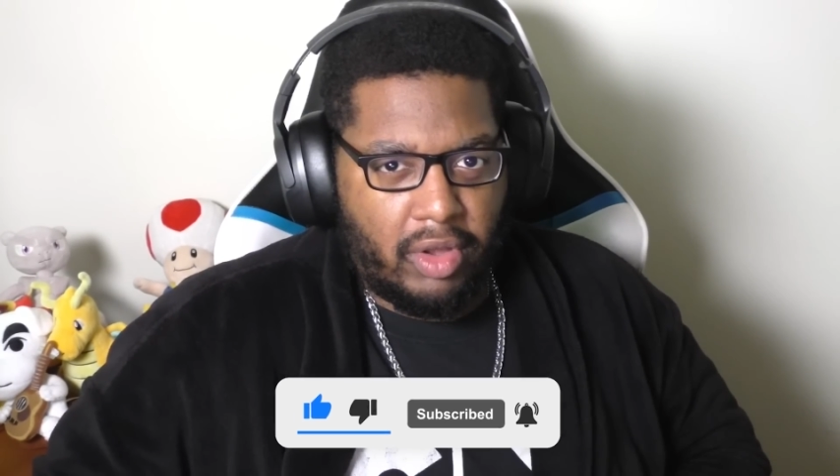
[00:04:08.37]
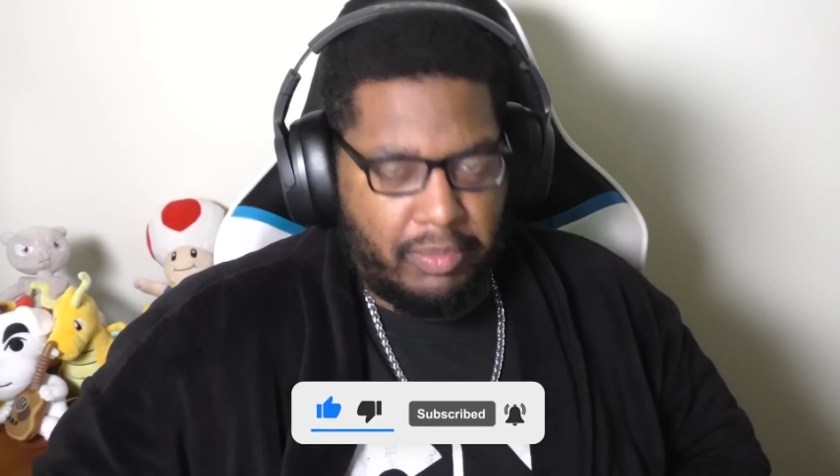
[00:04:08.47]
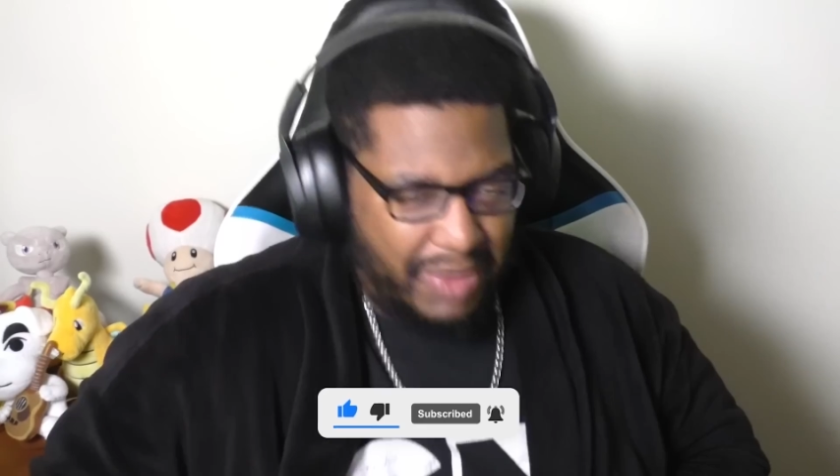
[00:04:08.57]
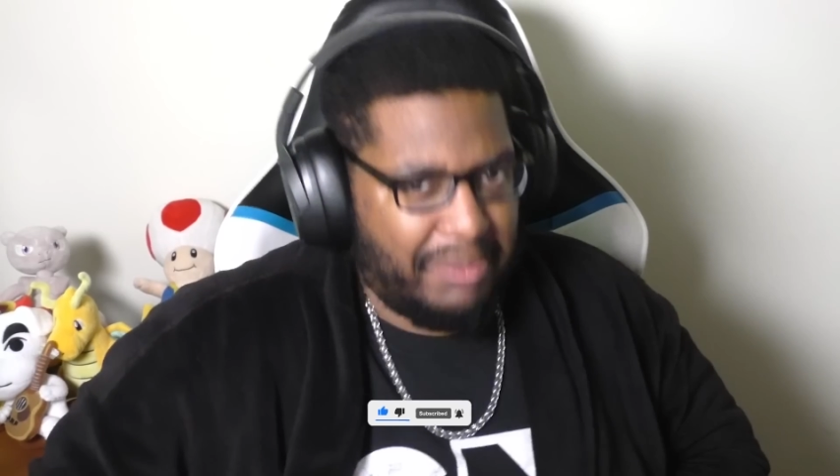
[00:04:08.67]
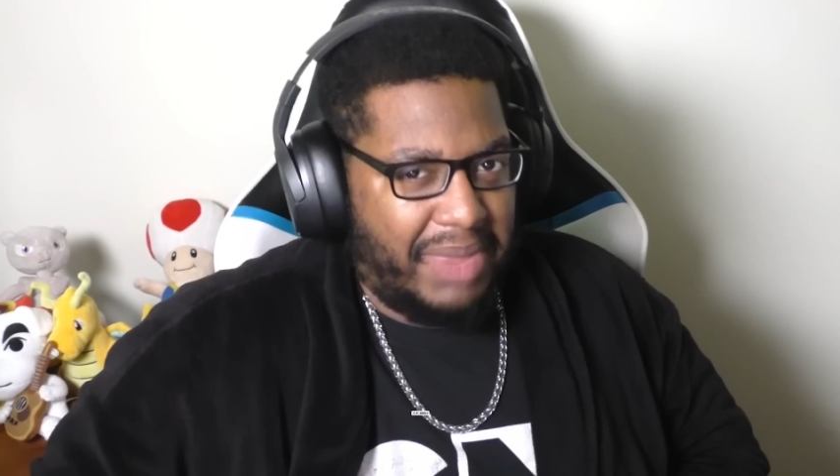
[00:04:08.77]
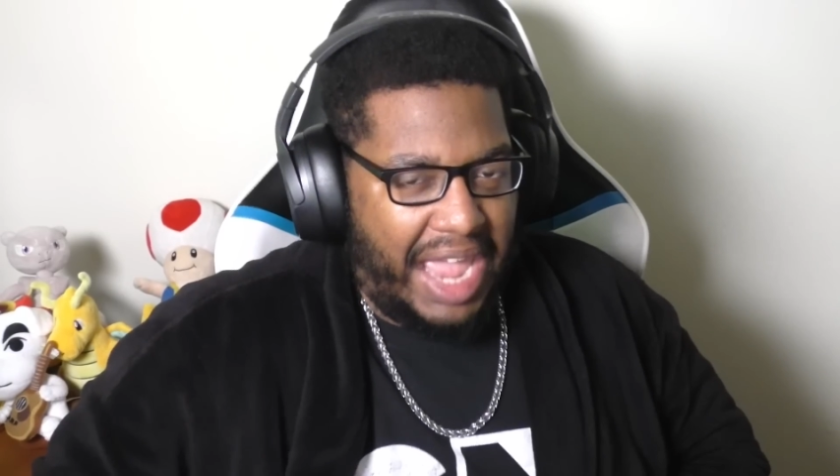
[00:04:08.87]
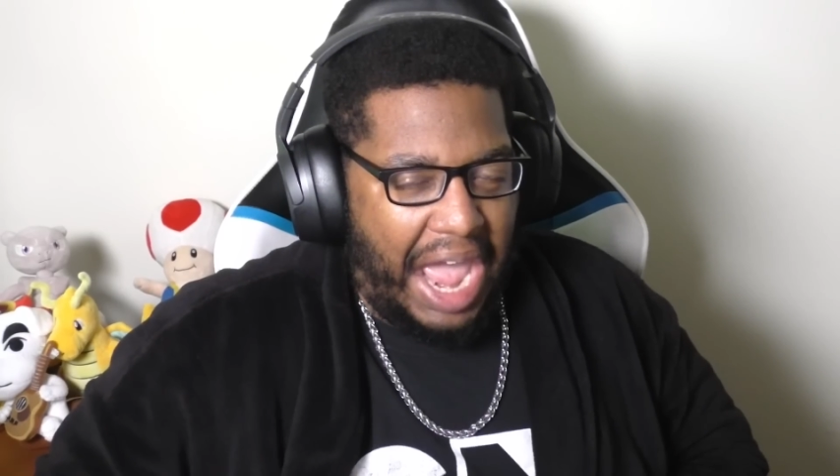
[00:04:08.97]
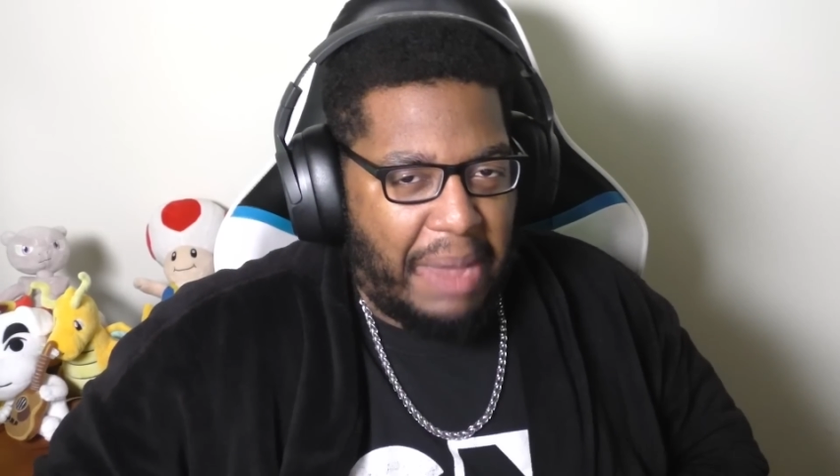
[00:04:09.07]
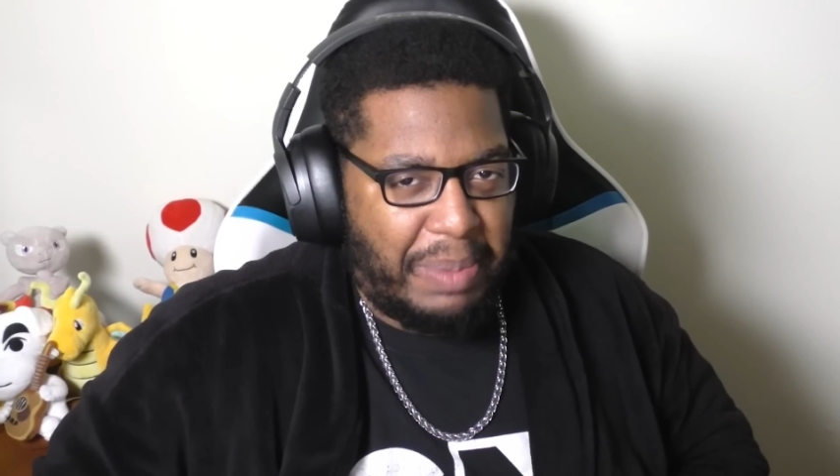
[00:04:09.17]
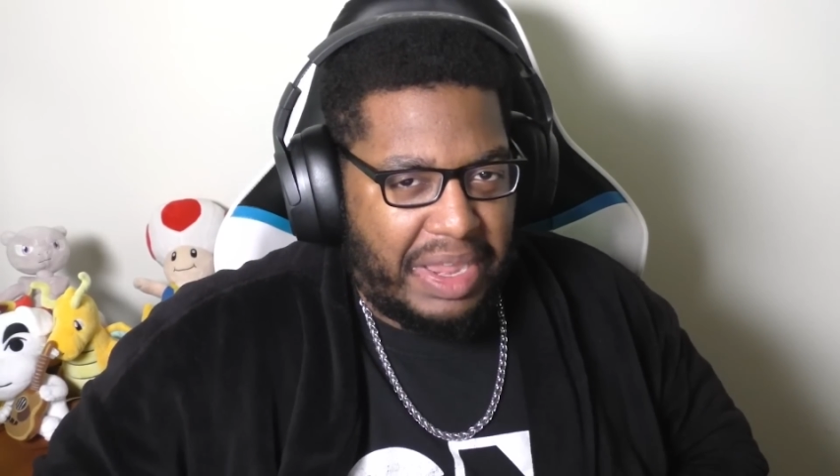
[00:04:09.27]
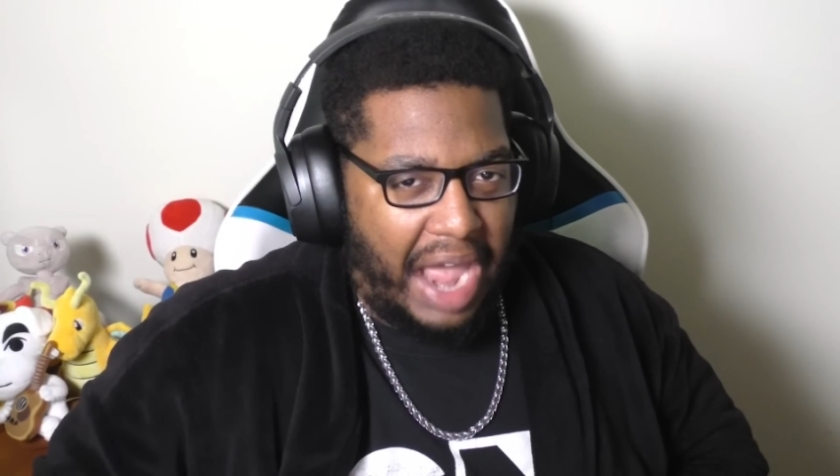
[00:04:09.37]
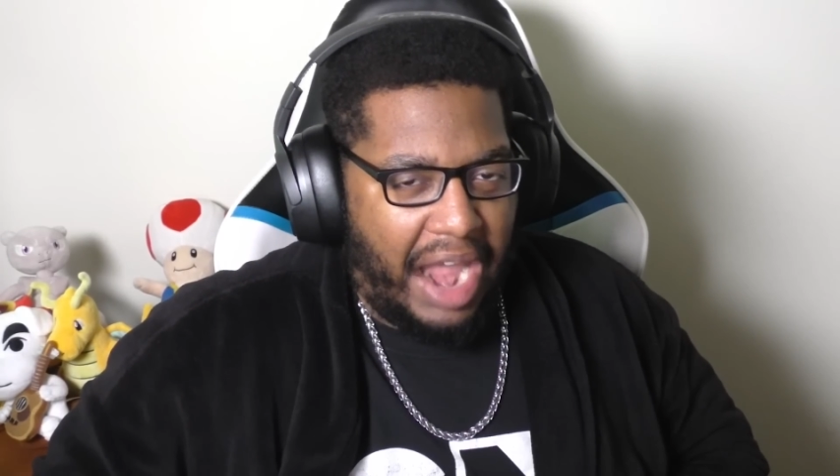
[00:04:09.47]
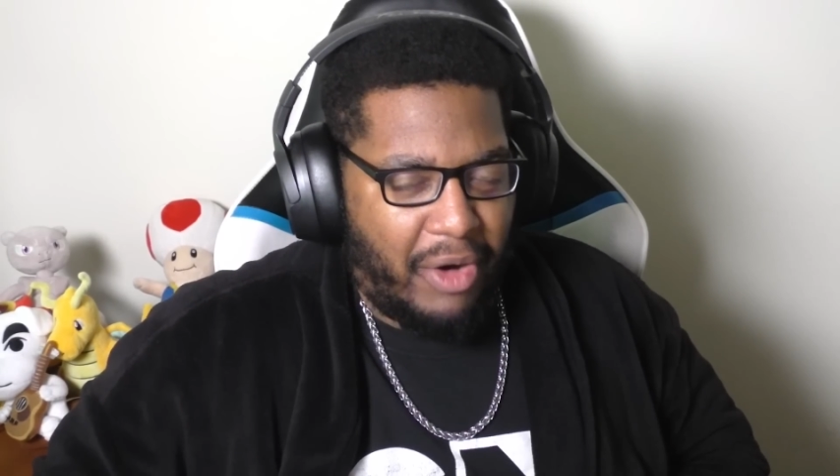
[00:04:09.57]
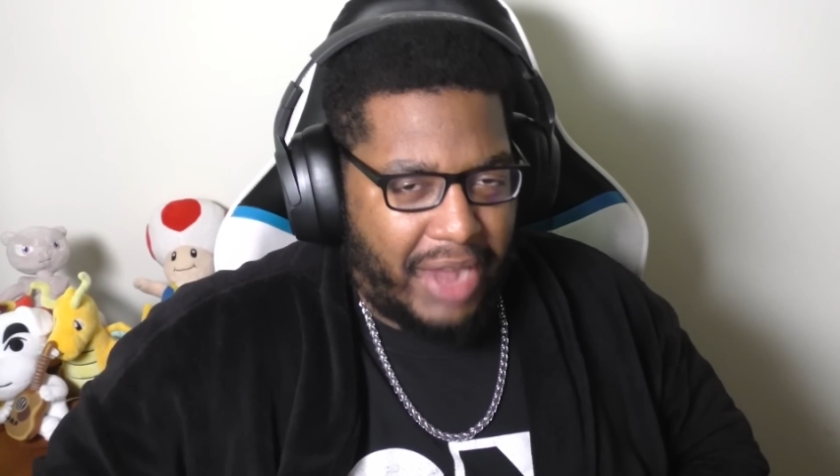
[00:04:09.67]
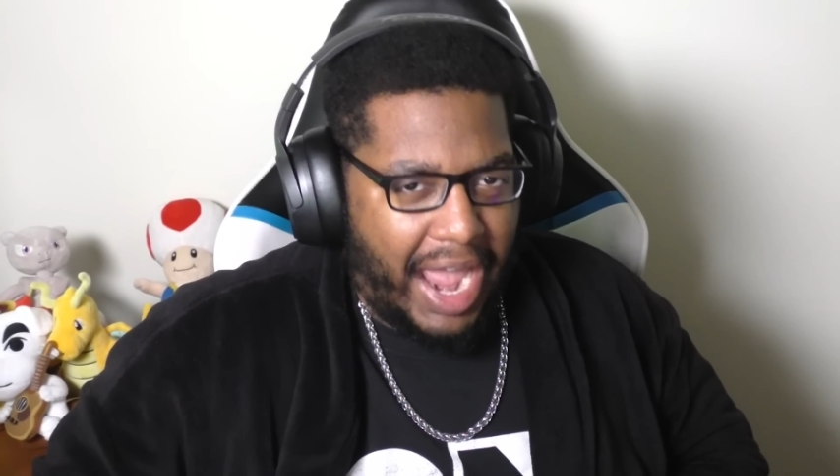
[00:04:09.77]
Make me a happy
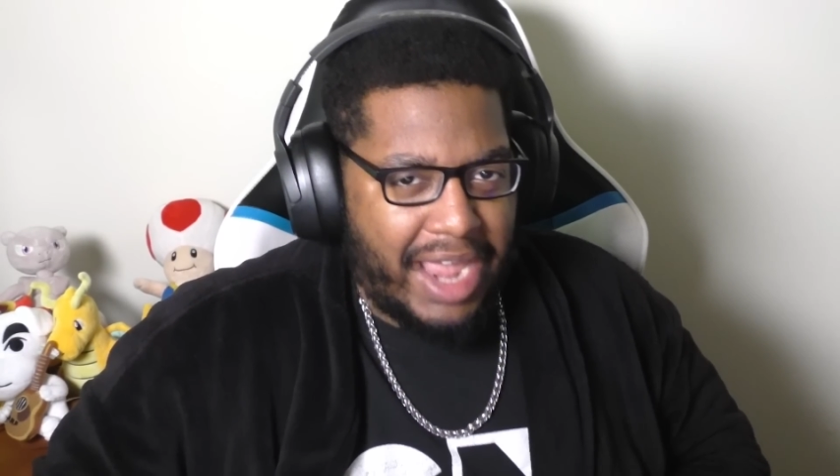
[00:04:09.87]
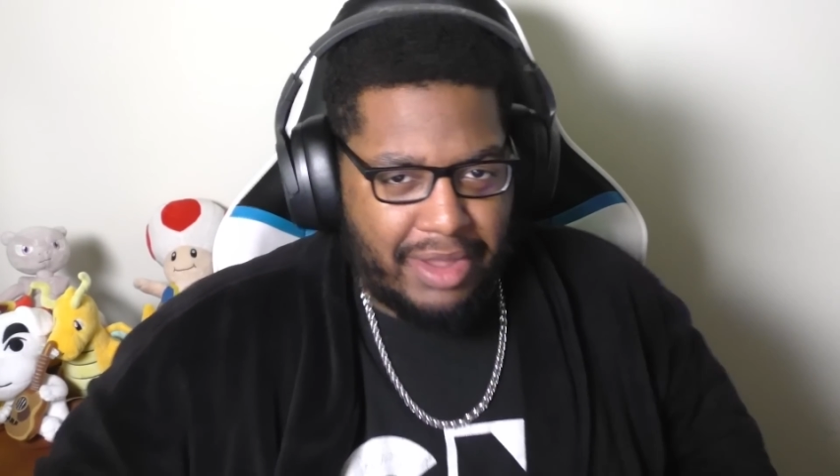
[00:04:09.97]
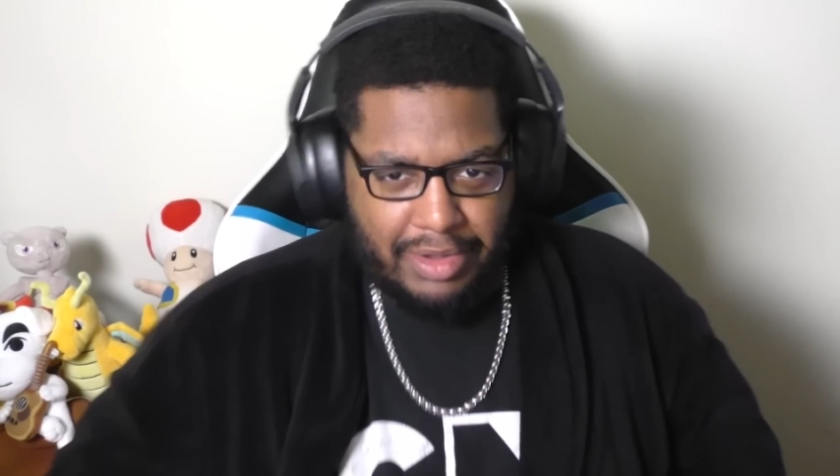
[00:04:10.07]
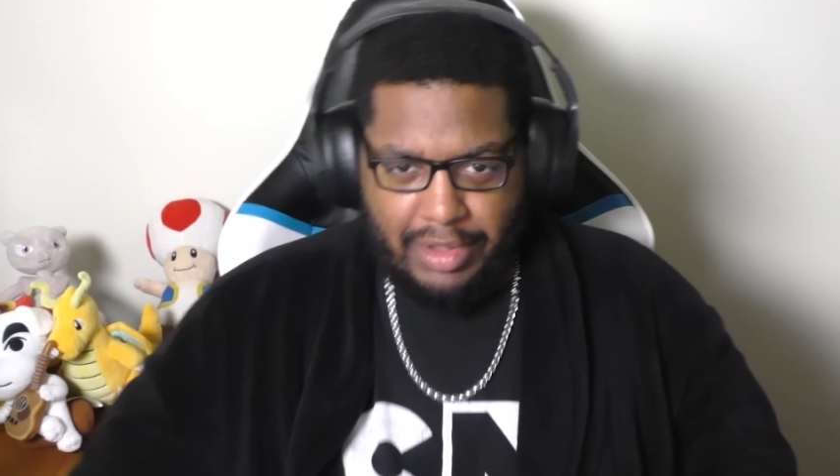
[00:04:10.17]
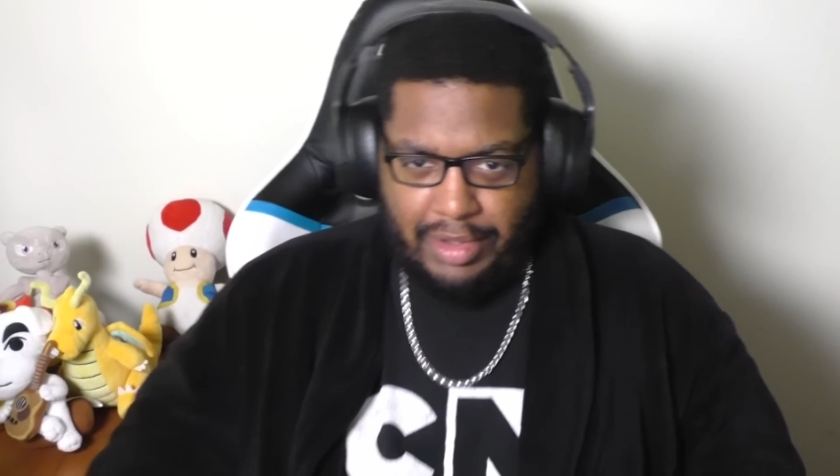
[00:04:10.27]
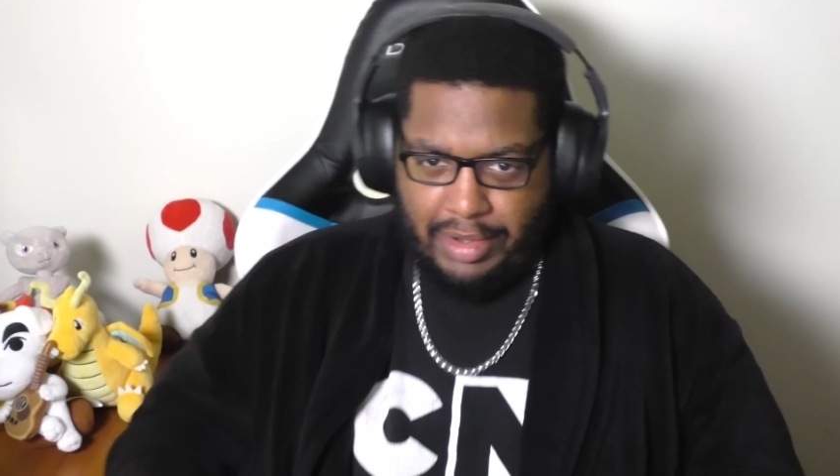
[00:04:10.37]
guy, okay?